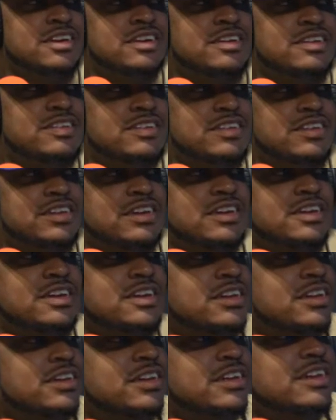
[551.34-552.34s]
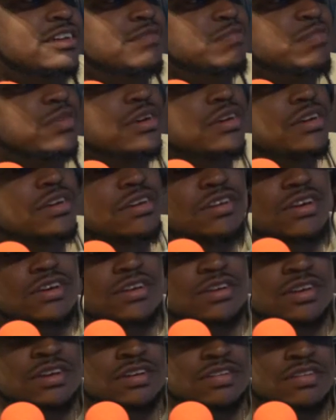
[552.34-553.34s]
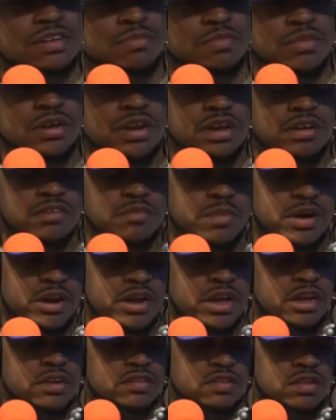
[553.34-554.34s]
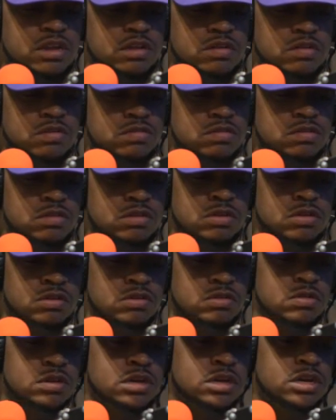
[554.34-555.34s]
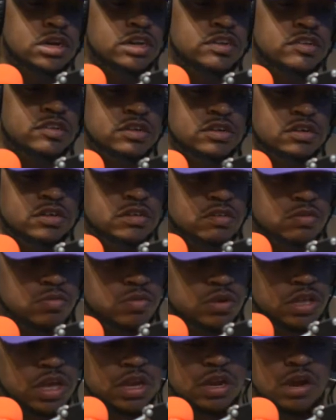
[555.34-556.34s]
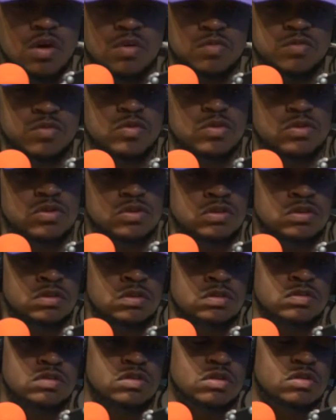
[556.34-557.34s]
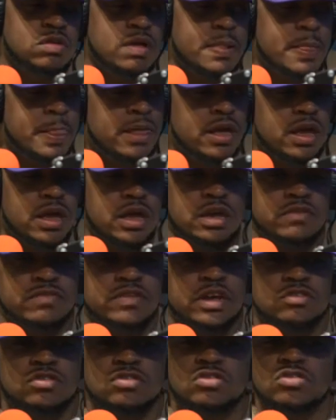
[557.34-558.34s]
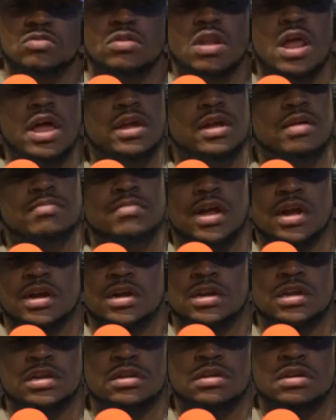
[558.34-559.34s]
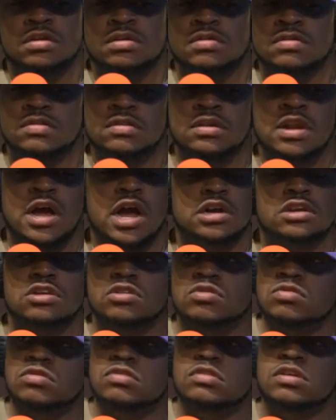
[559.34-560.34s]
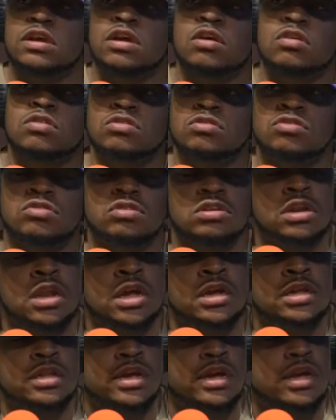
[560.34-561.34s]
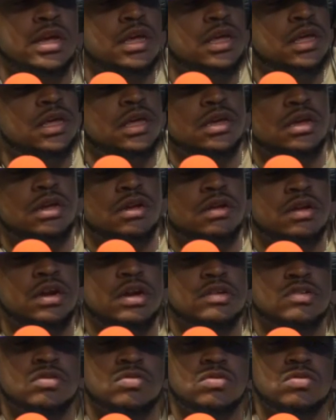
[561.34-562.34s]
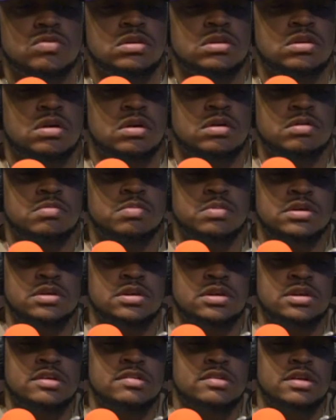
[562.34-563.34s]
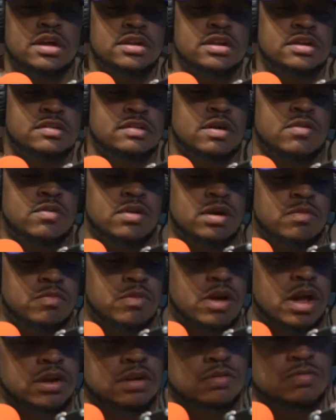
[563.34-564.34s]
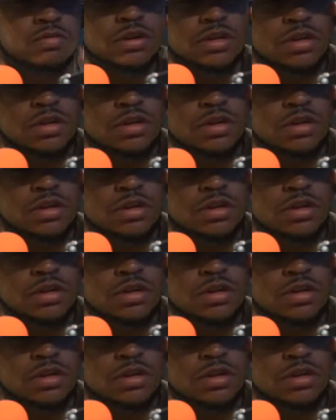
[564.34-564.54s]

Shit. But everybody has their own agendas and what they go for. So hey, if that's what you like, I'm not gonna knock you and say, oh, you shouldn't like that. That's cool and all, but that's not what I'm rocking with.